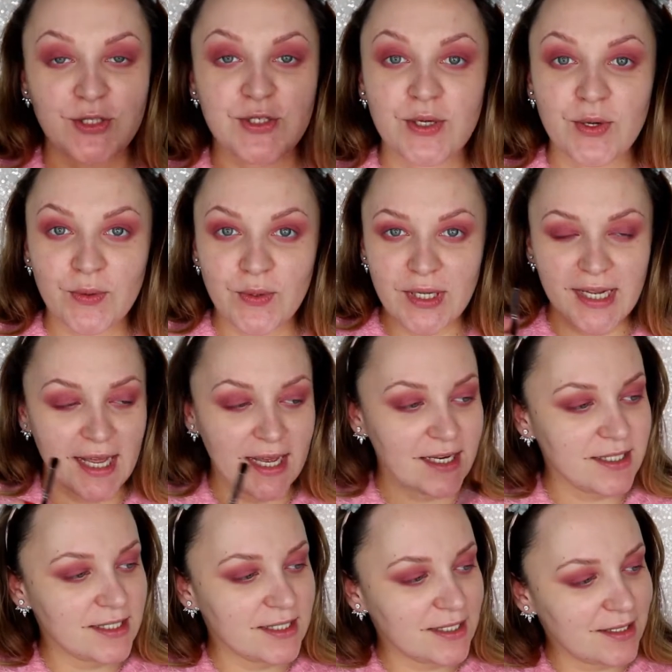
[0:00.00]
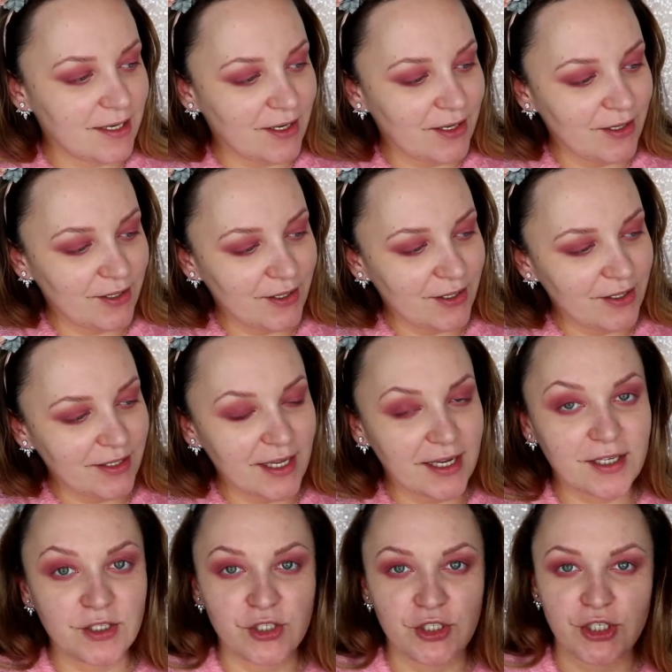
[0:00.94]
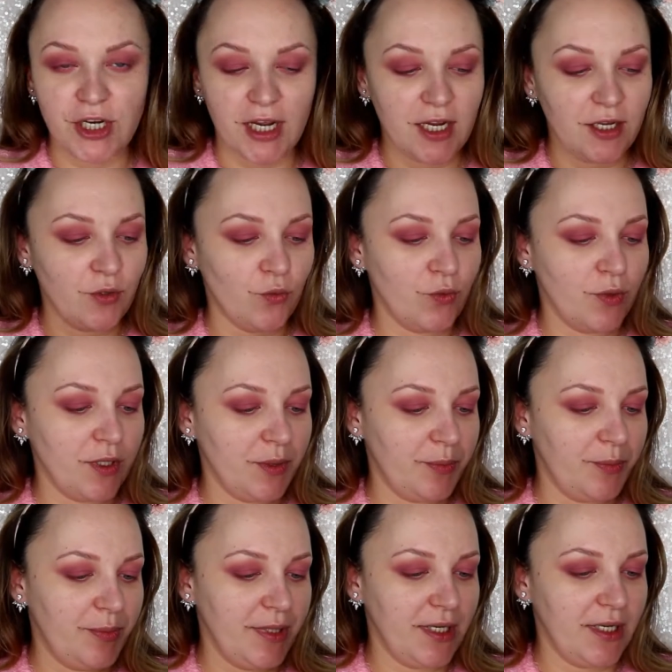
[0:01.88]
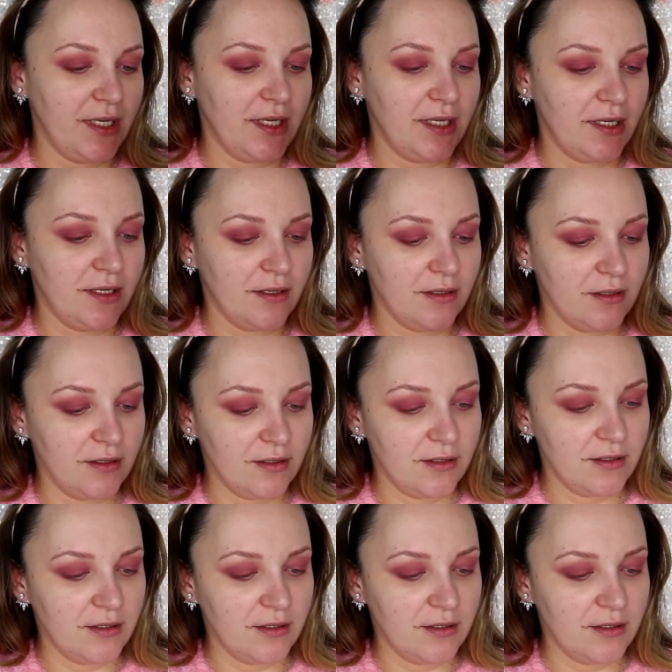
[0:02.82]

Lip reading: So next color, next shade will be